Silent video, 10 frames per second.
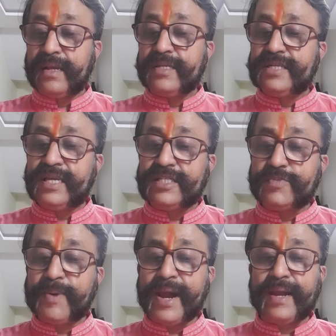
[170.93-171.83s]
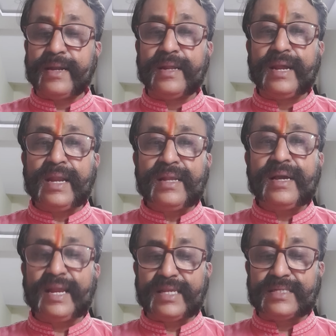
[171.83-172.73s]
She inspired,
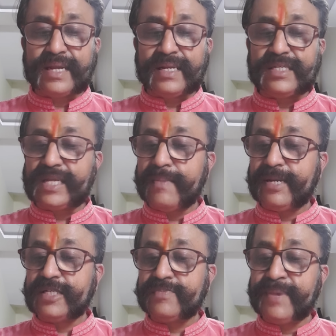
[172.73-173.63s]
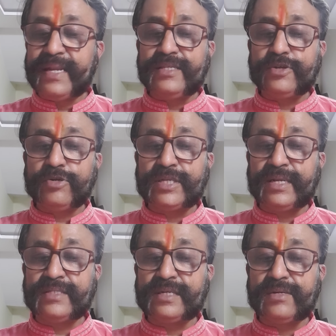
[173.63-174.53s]
encouraged, and established many social
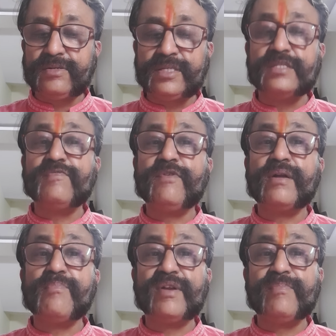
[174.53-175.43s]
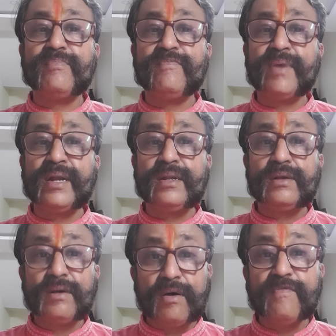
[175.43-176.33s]
institutions for upliftment
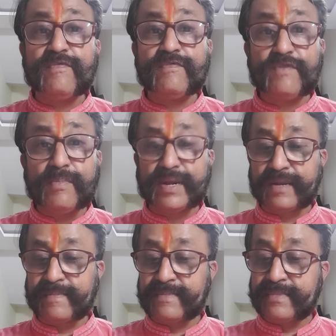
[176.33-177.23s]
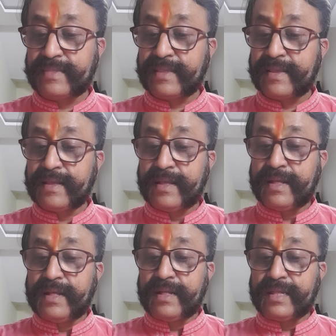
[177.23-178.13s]
of women.
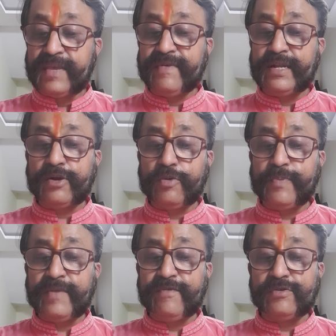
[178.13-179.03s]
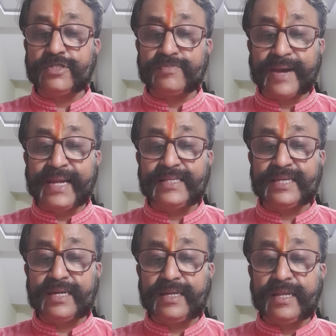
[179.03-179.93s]
Given her open views
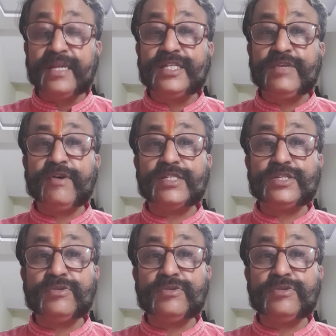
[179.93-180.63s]
mindset, she was